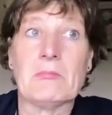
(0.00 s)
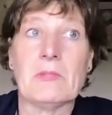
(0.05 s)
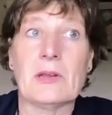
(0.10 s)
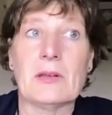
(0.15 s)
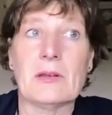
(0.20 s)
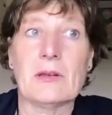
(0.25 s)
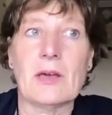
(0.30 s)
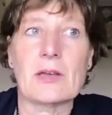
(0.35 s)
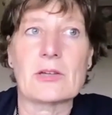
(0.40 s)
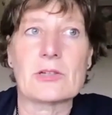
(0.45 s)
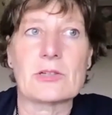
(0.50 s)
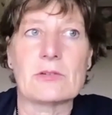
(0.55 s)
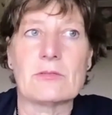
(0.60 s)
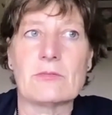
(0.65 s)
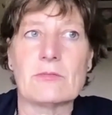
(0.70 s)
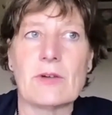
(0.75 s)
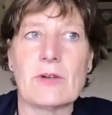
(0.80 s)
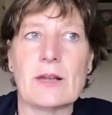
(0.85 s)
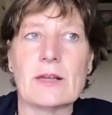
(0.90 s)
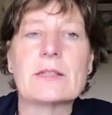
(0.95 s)
actually
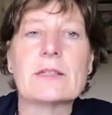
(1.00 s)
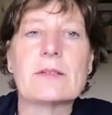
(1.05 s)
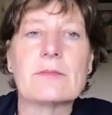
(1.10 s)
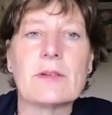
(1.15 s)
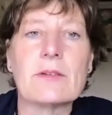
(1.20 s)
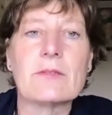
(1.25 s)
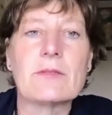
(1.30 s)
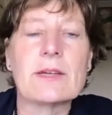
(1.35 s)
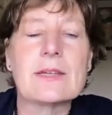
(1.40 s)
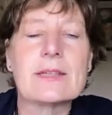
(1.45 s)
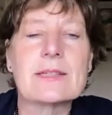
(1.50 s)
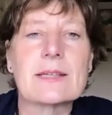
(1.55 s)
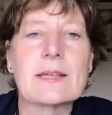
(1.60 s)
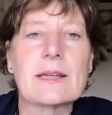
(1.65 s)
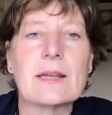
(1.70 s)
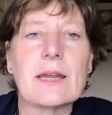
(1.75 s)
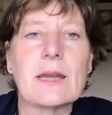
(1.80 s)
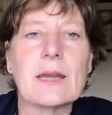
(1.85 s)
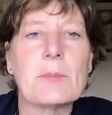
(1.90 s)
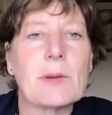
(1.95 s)
relatively recently, but they